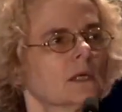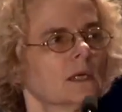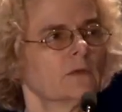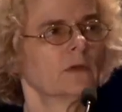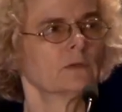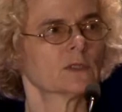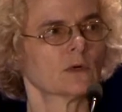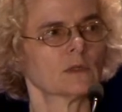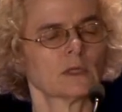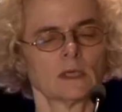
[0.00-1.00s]
in
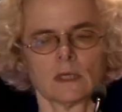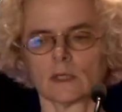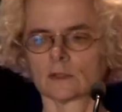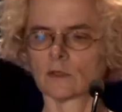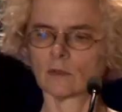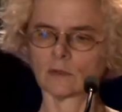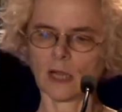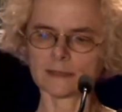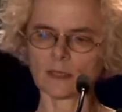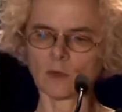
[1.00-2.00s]
Vivitrol. So
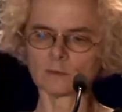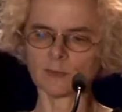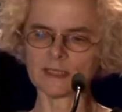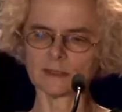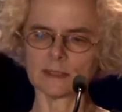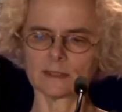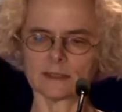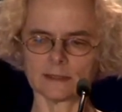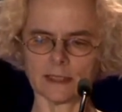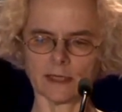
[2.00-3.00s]
as I was presenting
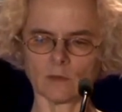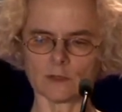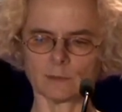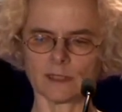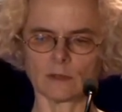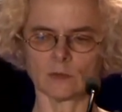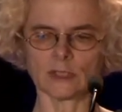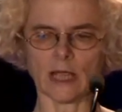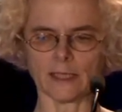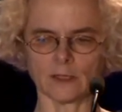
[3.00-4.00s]
this data and was speaking with
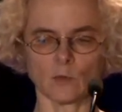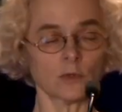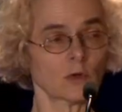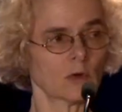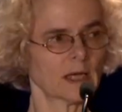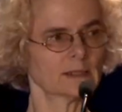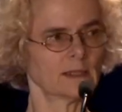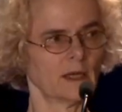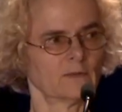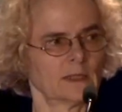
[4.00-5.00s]
Janet Woodcock at
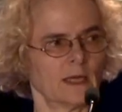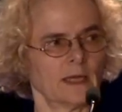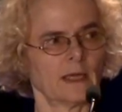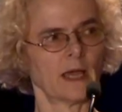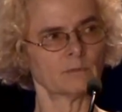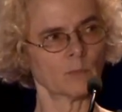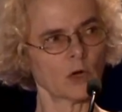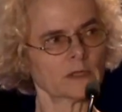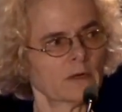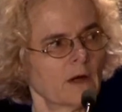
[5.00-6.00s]
the FDA, I
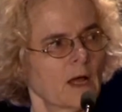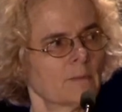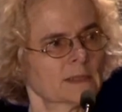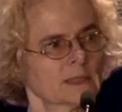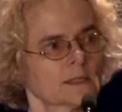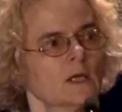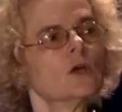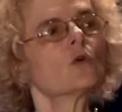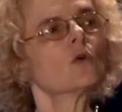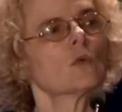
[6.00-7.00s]
brought her up and says,
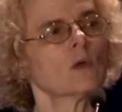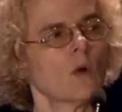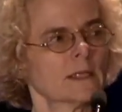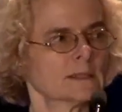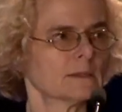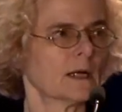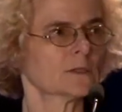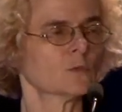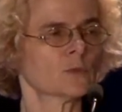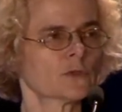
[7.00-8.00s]
could we once
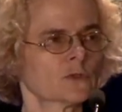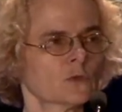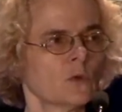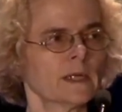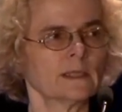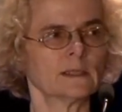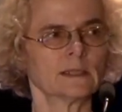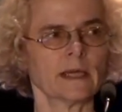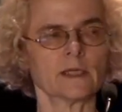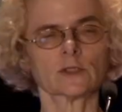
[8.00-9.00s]
start to pursue an
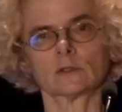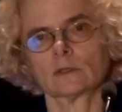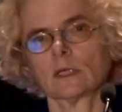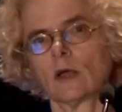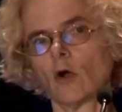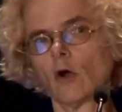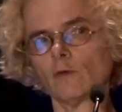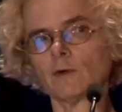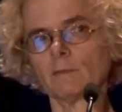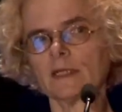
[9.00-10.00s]
indication
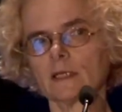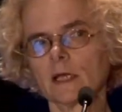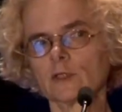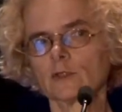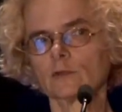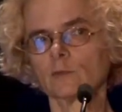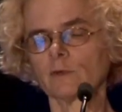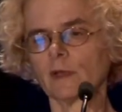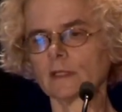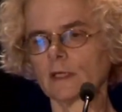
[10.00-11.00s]
of a medication to
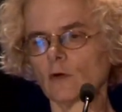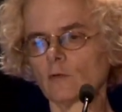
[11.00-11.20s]
prevent an